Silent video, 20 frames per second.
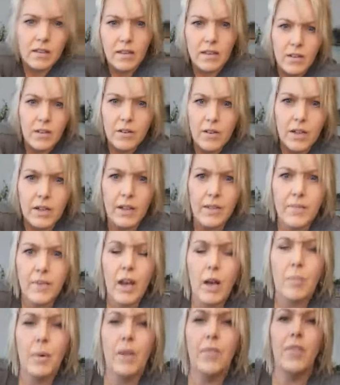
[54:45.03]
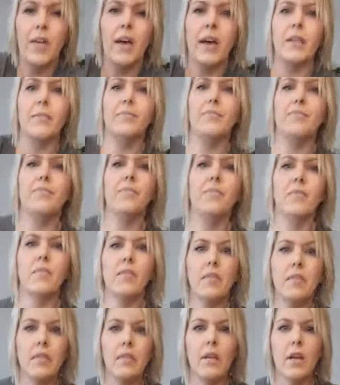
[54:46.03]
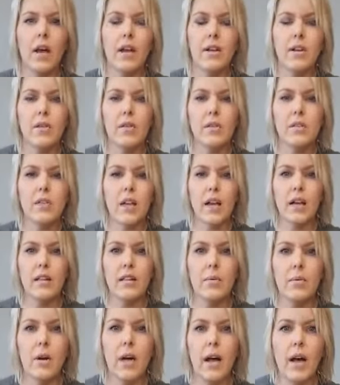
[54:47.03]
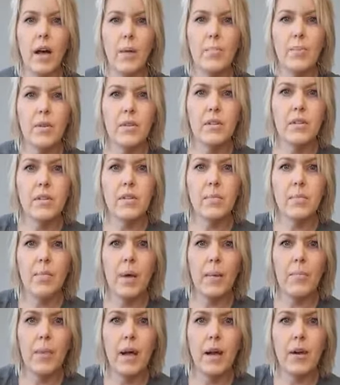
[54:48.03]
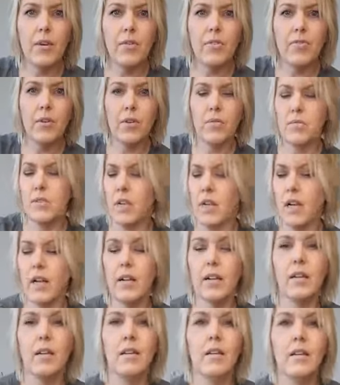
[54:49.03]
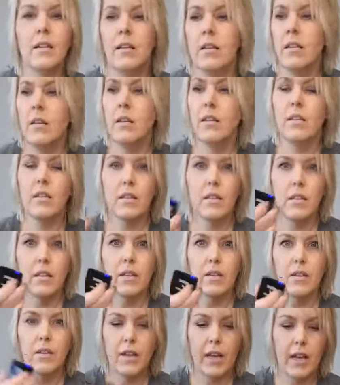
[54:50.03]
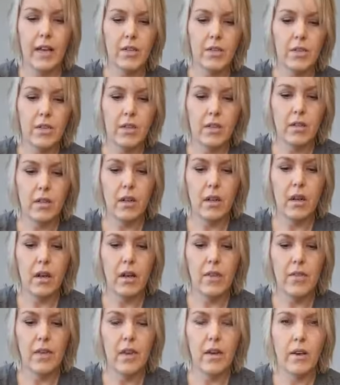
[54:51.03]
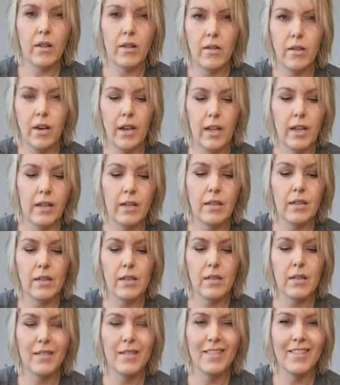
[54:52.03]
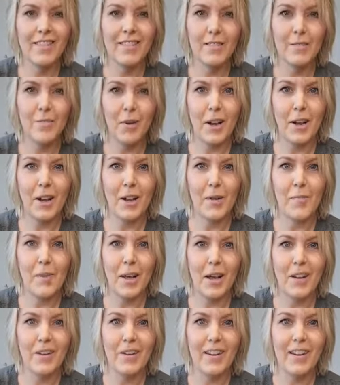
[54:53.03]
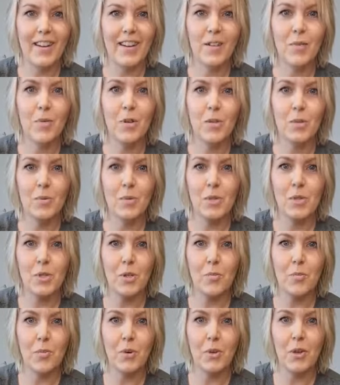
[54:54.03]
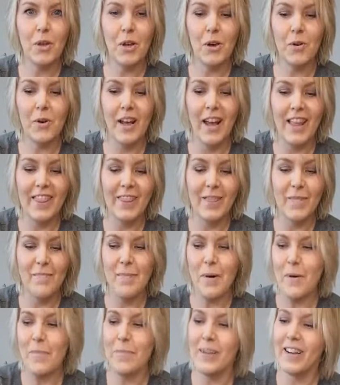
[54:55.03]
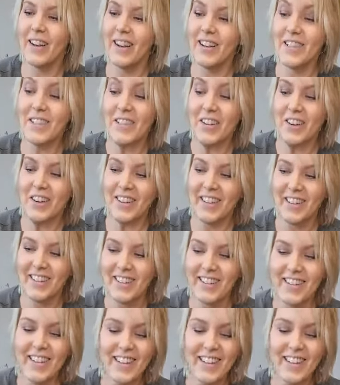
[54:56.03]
Okay, how about that? I know exactly what happened. My microphone died. The little gadget on the other end ran out of battery, which was super low at the moment I started.